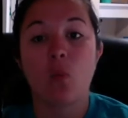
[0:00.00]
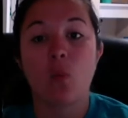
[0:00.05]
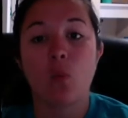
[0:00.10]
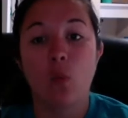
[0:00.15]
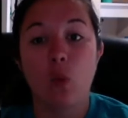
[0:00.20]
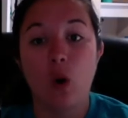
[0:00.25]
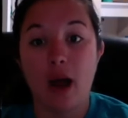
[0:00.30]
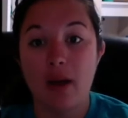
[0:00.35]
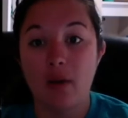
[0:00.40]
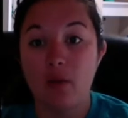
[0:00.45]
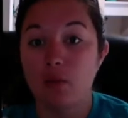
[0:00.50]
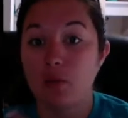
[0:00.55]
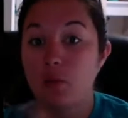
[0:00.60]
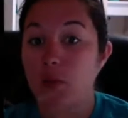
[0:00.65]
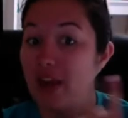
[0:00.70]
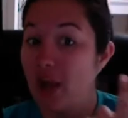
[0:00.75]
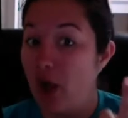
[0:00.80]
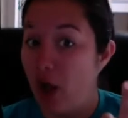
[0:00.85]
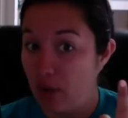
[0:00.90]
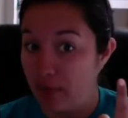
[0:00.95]
what
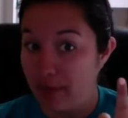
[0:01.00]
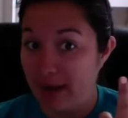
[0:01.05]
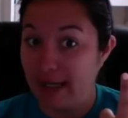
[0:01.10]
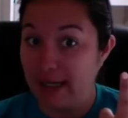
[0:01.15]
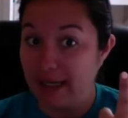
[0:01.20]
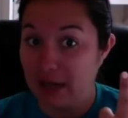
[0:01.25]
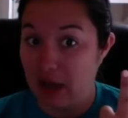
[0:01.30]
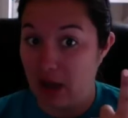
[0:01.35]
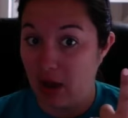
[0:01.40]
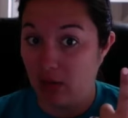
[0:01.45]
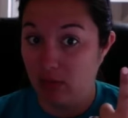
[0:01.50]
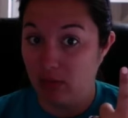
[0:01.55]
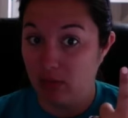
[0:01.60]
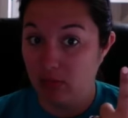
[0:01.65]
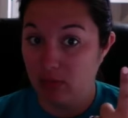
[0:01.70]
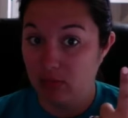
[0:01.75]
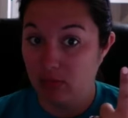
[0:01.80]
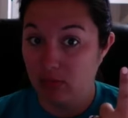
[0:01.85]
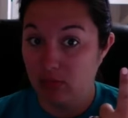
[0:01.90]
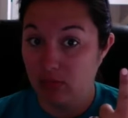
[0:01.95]
we already know
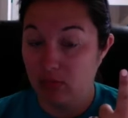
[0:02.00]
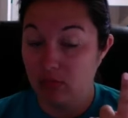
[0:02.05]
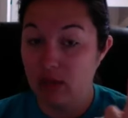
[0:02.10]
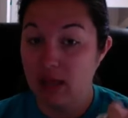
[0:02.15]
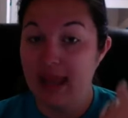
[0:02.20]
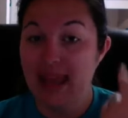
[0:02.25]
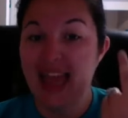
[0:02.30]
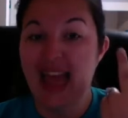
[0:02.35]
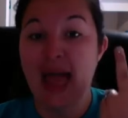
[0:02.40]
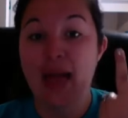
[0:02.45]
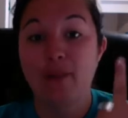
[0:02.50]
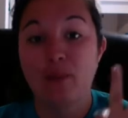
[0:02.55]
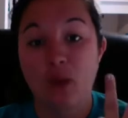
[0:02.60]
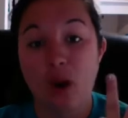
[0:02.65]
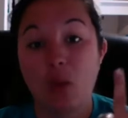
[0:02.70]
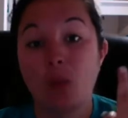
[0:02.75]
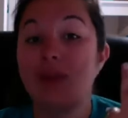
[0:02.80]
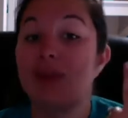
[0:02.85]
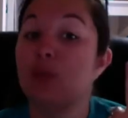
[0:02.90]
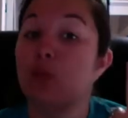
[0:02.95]
and
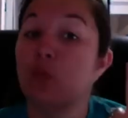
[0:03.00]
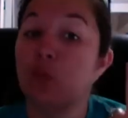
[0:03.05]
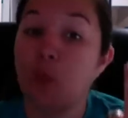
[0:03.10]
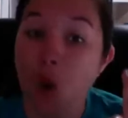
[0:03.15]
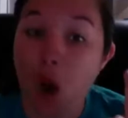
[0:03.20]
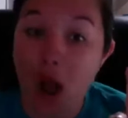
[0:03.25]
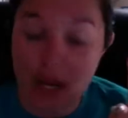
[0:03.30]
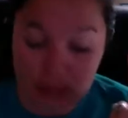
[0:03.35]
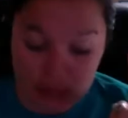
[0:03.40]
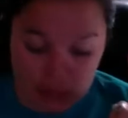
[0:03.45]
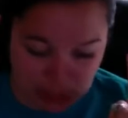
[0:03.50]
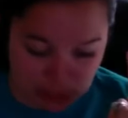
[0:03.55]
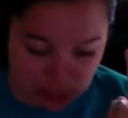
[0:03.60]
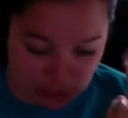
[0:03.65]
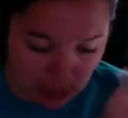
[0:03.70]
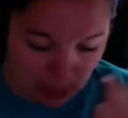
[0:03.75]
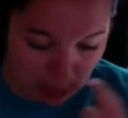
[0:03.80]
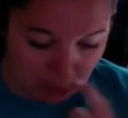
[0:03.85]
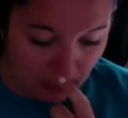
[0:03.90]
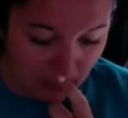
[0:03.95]
what we want to
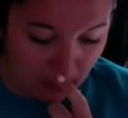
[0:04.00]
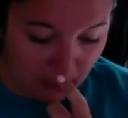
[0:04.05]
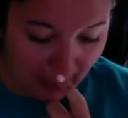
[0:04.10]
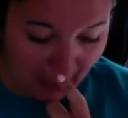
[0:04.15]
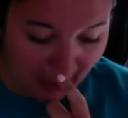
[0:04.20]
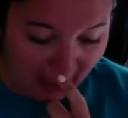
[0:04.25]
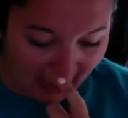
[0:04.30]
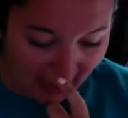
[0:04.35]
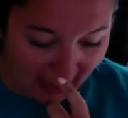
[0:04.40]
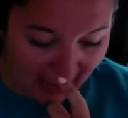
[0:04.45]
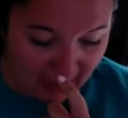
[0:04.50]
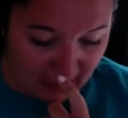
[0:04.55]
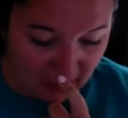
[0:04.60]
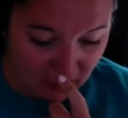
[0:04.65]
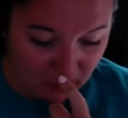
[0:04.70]
know, okay?